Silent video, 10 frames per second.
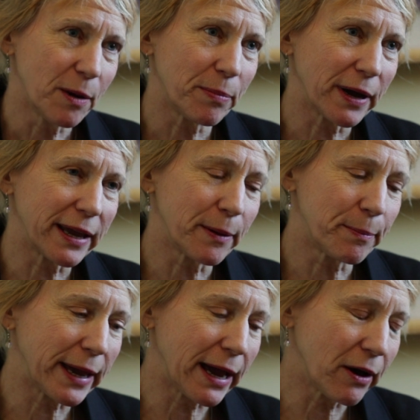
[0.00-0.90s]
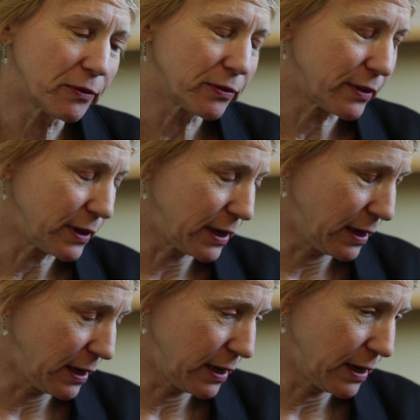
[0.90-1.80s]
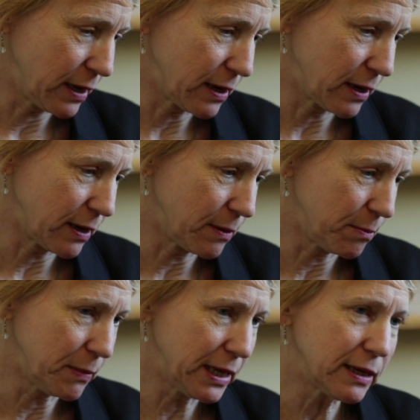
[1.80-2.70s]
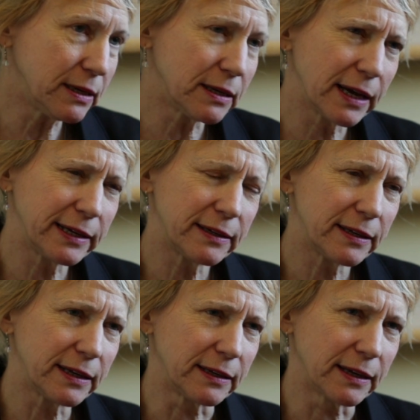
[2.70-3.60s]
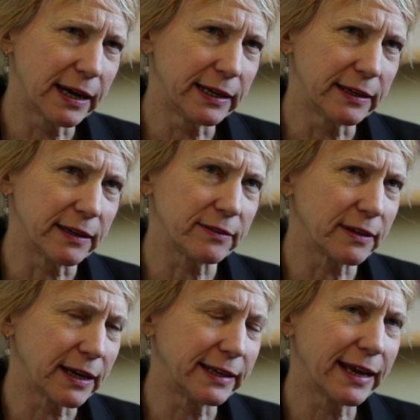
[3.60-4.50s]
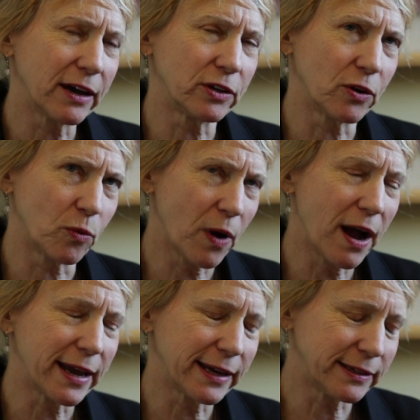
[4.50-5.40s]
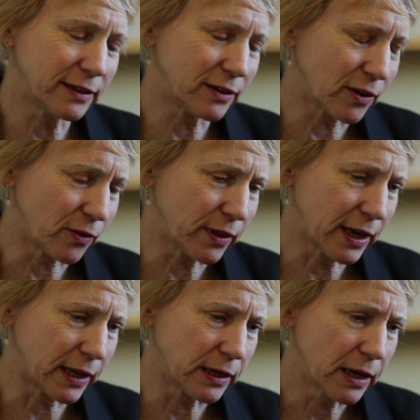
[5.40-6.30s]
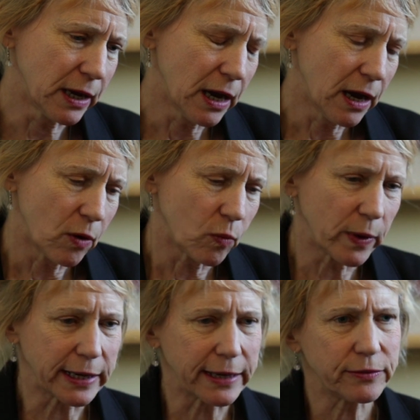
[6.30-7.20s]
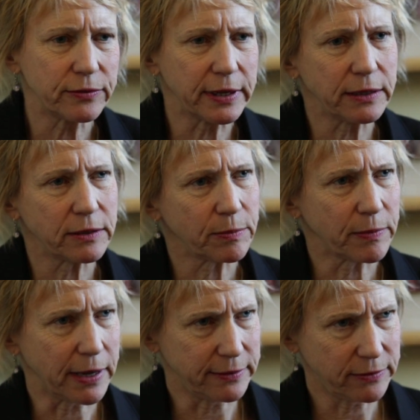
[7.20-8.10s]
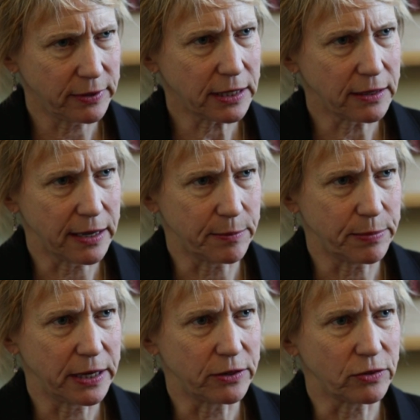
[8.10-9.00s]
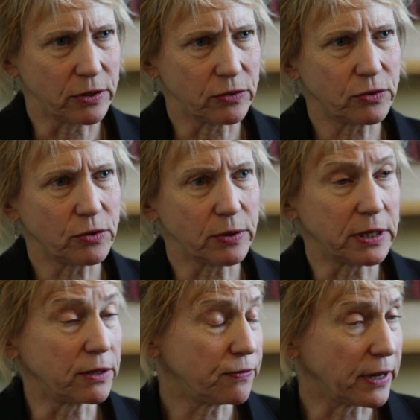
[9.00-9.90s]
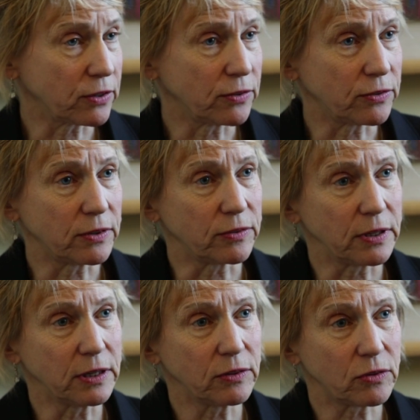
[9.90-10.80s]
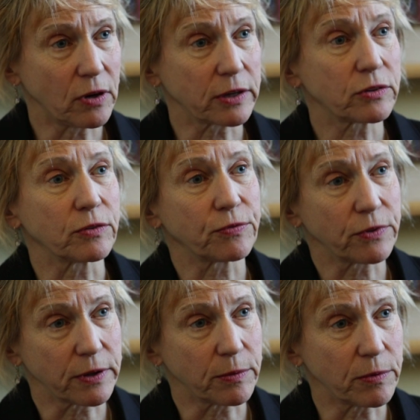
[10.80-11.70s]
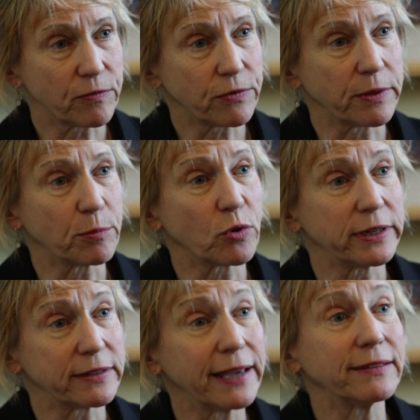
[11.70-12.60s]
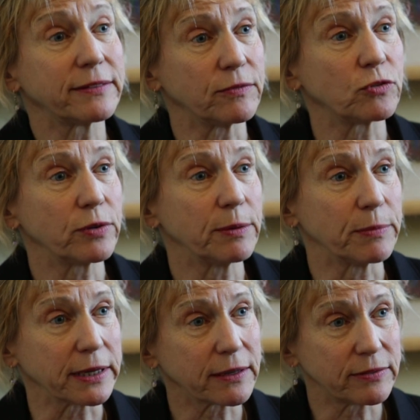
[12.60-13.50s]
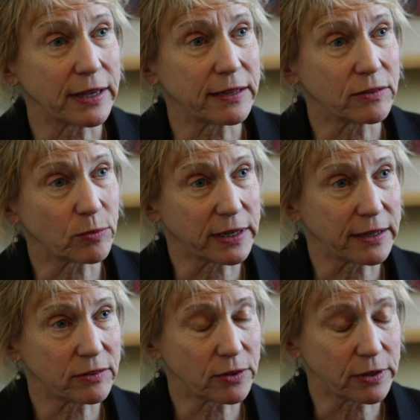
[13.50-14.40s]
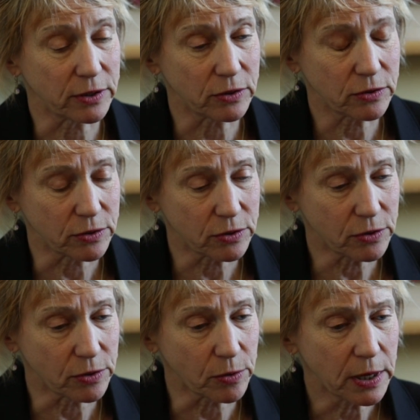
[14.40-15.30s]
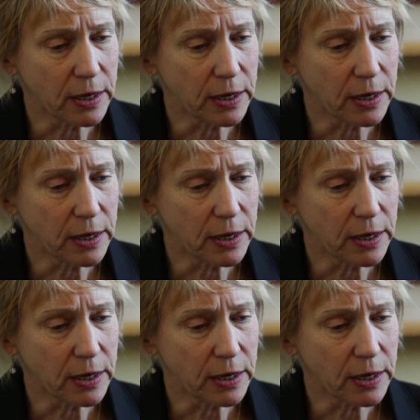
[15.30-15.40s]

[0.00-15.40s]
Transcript: By about the mid-1990s, and I now know why, I didn't know then, when I sent my sick Lyme patients to an infectious disease doctor for the more intensive treatment, because that is what I started to do,